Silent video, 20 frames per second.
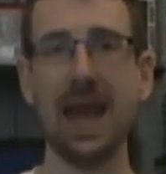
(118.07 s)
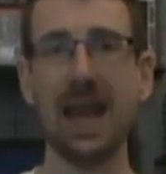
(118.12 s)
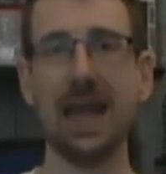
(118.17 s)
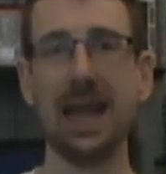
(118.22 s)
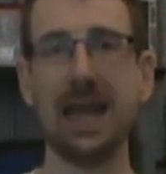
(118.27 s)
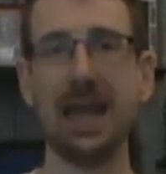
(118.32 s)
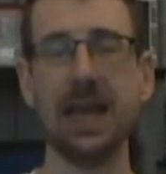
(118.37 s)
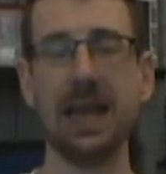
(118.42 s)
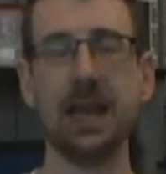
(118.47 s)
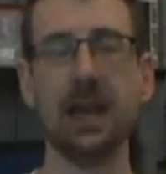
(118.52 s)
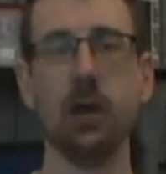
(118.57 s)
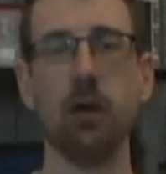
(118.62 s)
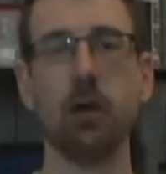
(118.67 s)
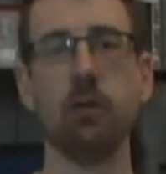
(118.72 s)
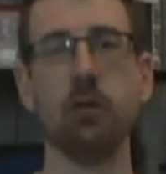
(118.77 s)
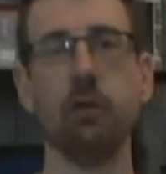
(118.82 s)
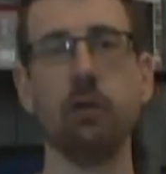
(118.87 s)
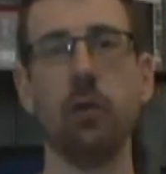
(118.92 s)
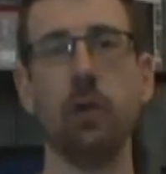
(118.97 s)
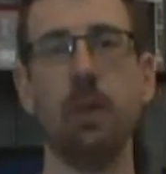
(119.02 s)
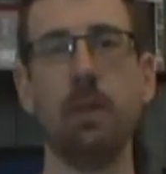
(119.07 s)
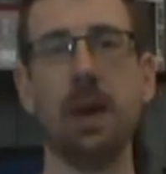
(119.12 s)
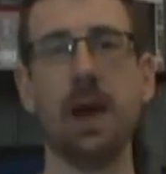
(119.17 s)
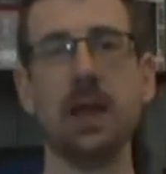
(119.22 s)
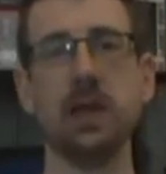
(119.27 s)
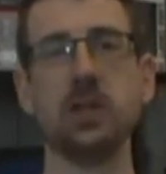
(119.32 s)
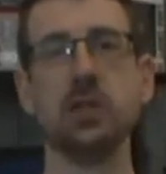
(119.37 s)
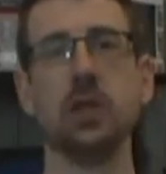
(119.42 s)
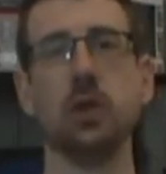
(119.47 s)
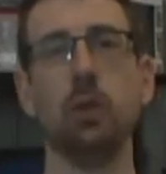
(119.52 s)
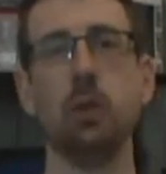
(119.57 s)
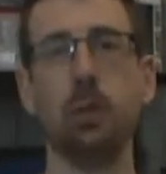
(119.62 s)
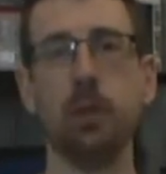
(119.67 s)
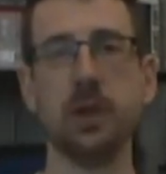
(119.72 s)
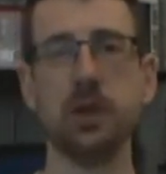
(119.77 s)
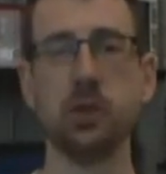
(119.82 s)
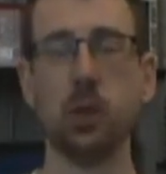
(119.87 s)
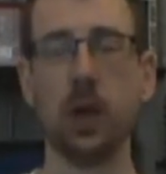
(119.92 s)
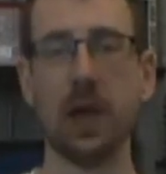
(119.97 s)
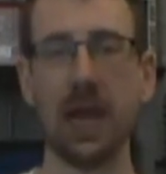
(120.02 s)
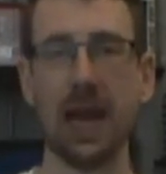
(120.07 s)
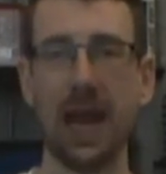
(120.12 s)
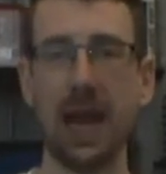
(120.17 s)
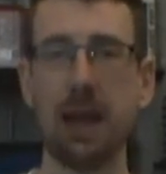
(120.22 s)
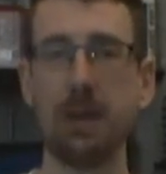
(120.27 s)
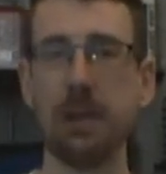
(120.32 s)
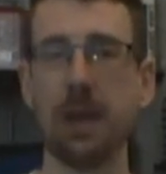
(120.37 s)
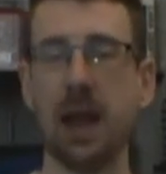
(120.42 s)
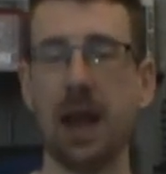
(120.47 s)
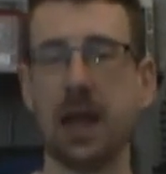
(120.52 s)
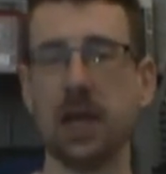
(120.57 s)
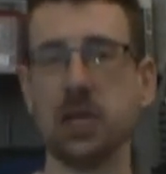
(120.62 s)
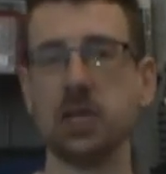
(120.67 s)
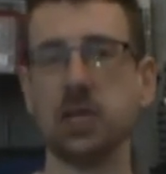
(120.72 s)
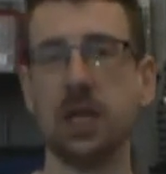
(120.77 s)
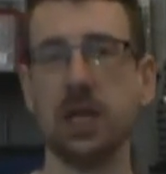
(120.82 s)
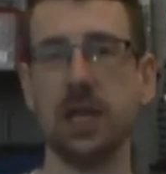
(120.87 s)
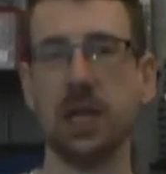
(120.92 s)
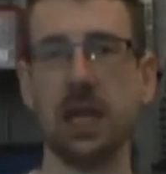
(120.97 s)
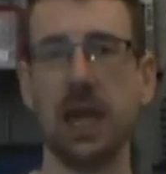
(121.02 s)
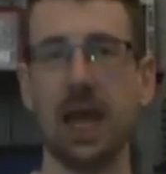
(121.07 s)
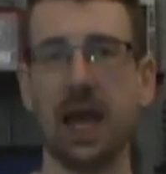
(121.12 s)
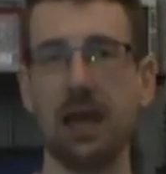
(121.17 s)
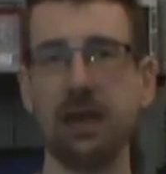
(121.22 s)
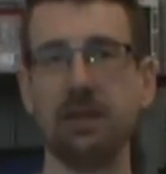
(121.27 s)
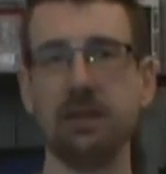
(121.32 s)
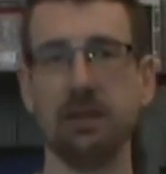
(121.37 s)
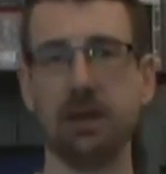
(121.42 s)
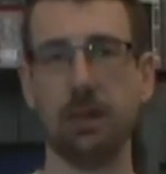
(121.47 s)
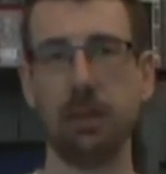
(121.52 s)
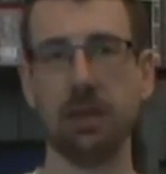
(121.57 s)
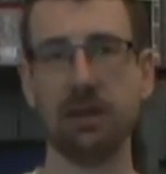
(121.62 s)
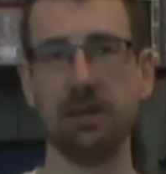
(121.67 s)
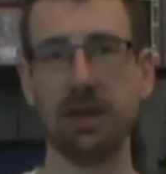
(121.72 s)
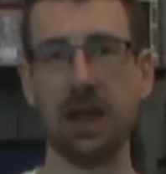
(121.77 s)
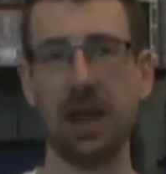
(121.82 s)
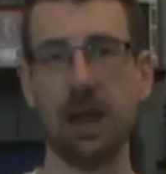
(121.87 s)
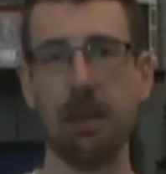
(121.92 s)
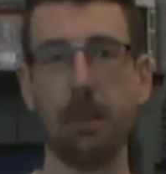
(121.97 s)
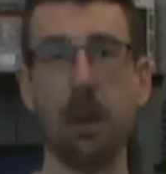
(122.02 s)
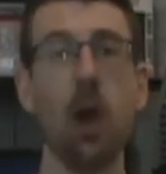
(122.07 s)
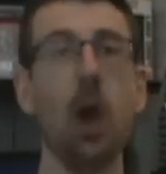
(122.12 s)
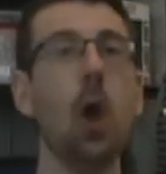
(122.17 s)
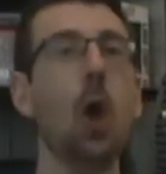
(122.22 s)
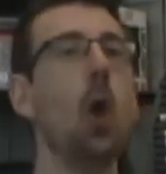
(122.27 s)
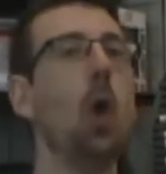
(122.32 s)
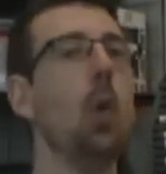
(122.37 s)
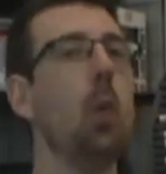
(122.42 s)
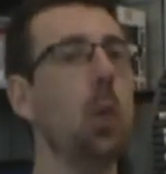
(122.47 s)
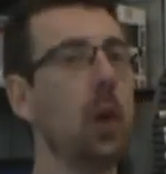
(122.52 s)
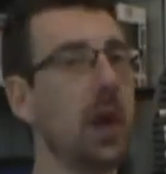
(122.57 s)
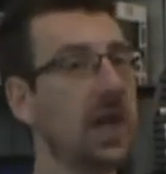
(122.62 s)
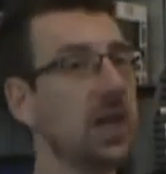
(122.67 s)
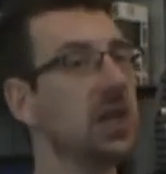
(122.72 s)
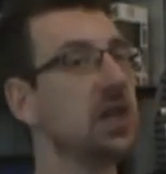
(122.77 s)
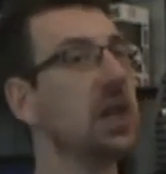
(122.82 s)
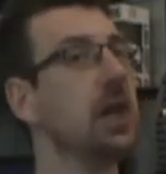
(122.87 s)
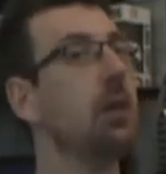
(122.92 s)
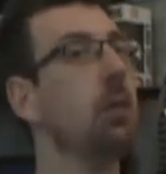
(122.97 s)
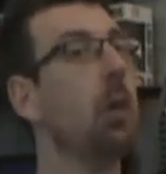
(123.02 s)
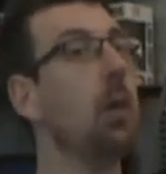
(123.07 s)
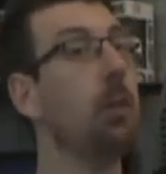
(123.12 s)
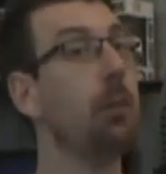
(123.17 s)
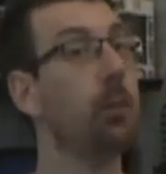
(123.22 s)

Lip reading: leading on to a match between him and Lashley at SummerSlam, which he will